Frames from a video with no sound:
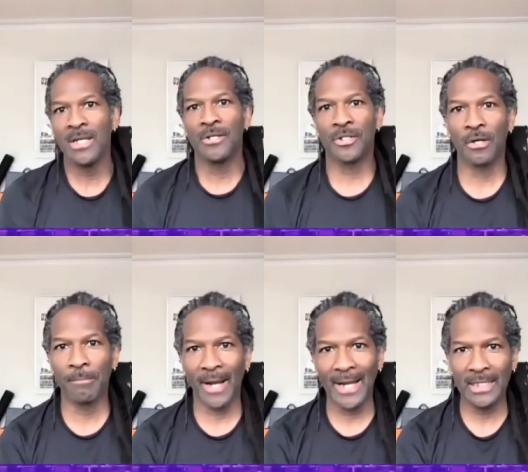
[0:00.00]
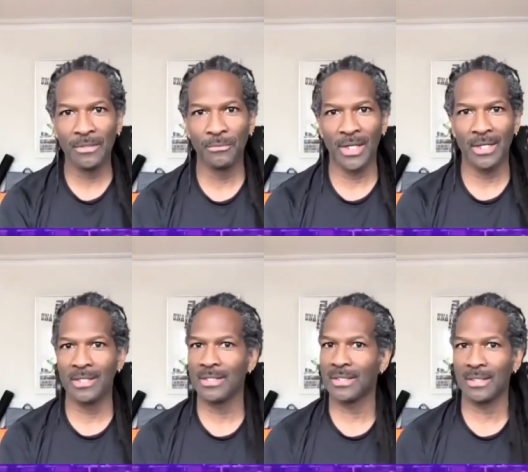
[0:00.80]
Joe Biden
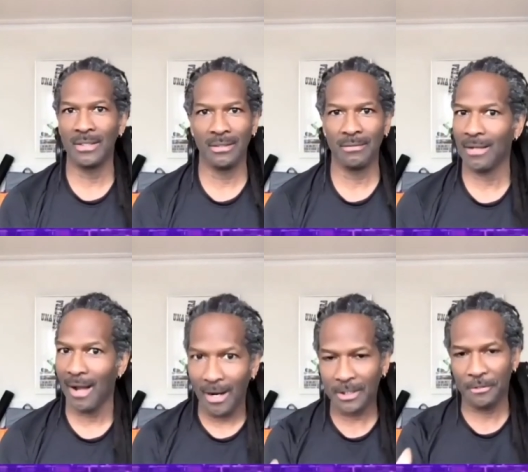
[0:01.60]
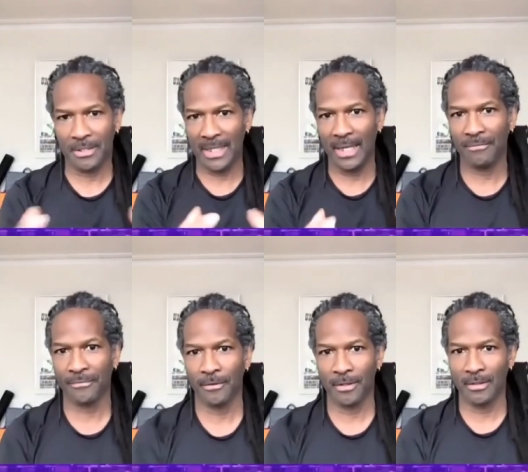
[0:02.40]
was the architect
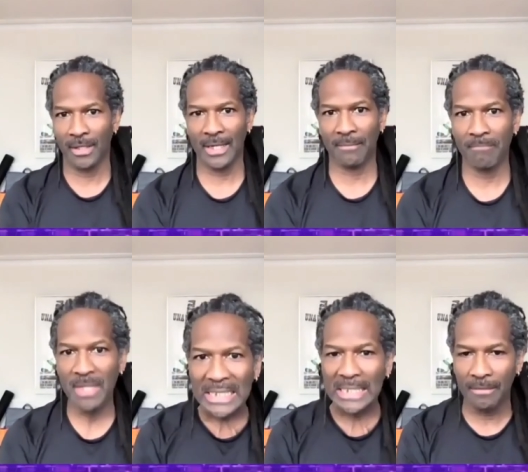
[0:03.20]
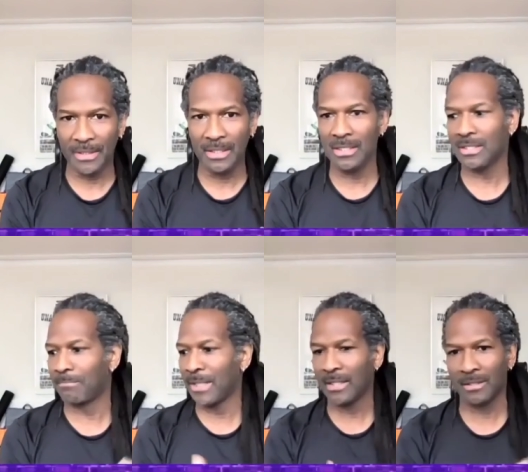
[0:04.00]
for like many of these
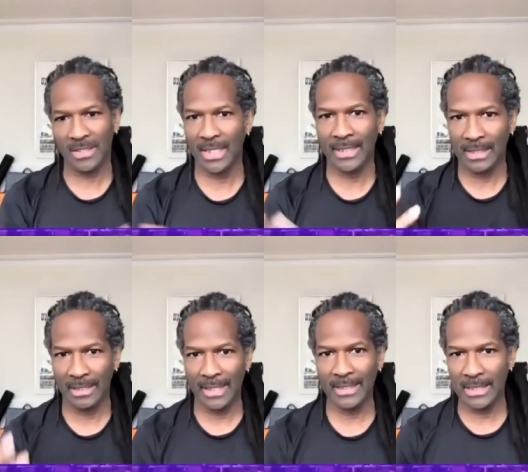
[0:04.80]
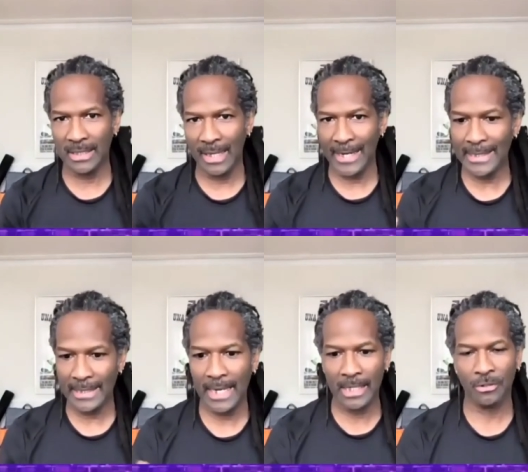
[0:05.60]
bills, like the
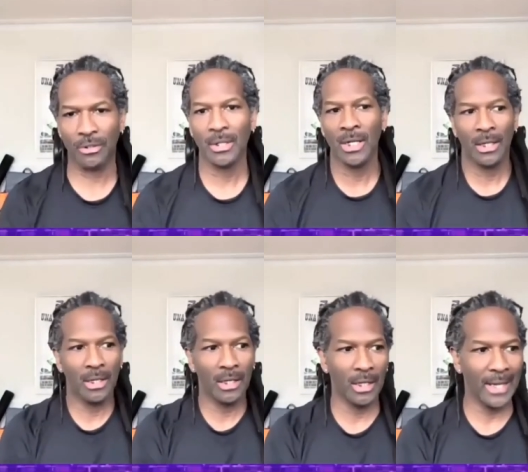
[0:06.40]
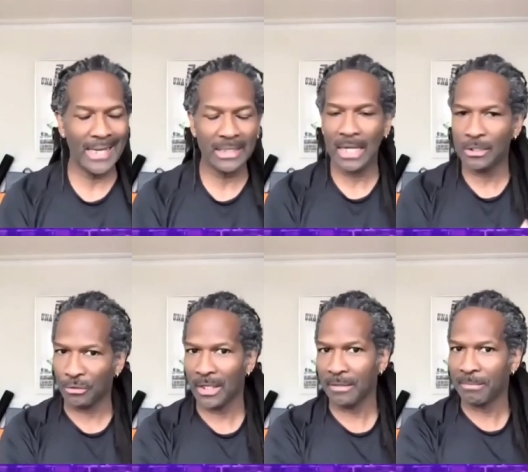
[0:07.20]
1988 uh, Anti
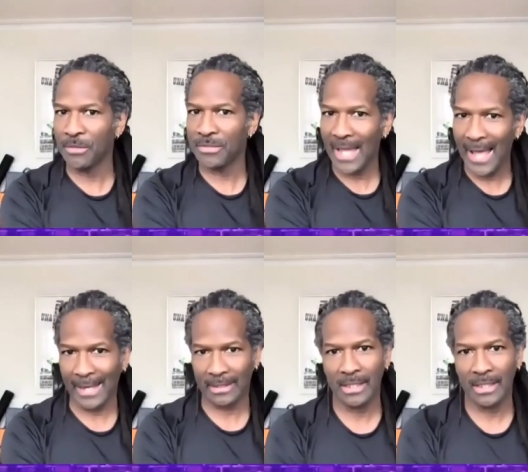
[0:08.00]
Drug Abuse Act.